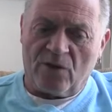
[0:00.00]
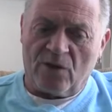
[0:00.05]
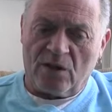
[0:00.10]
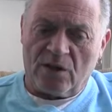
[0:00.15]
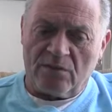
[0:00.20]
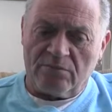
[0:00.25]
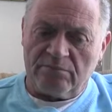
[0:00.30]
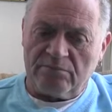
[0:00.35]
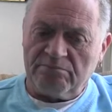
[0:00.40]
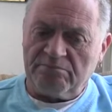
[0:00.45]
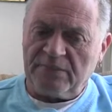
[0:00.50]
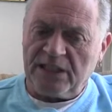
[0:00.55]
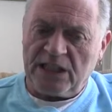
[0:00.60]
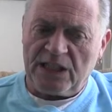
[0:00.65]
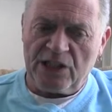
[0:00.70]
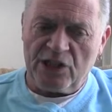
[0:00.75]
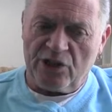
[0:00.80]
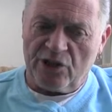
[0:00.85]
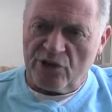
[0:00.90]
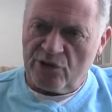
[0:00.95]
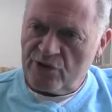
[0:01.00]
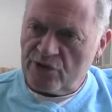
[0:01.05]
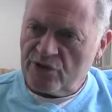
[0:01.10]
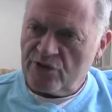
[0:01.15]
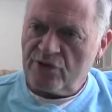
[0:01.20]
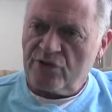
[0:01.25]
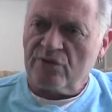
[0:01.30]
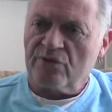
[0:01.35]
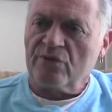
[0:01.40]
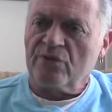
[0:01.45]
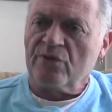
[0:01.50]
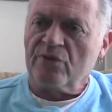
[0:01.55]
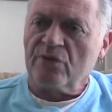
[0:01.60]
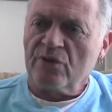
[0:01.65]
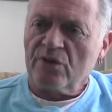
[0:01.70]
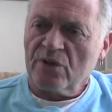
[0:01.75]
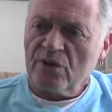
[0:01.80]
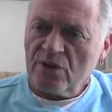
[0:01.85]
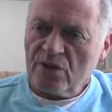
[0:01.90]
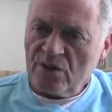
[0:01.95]
for ten years. Okay.
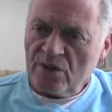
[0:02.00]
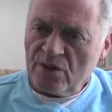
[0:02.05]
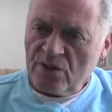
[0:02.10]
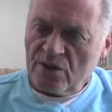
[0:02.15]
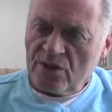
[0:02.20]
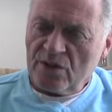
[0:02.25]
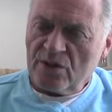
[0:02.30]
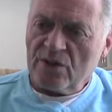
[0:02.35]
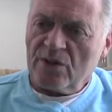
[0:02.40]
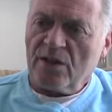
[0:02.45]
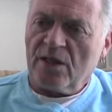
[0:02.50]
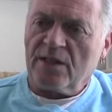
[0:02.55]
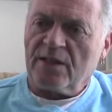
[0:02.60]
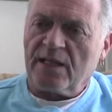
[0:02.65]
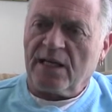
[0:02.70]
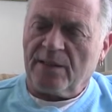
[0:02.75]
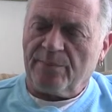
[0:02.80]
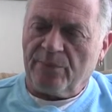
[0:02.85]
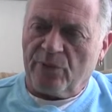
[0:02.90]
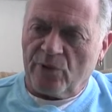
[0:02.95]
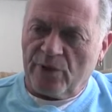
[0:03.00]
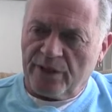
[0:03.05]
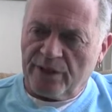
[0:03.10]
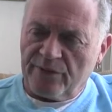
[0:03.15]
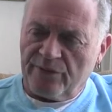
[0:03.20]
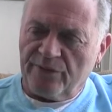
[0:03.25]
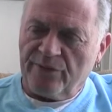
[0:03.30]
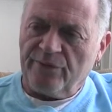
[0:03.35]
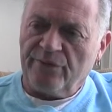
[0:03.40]
At that point.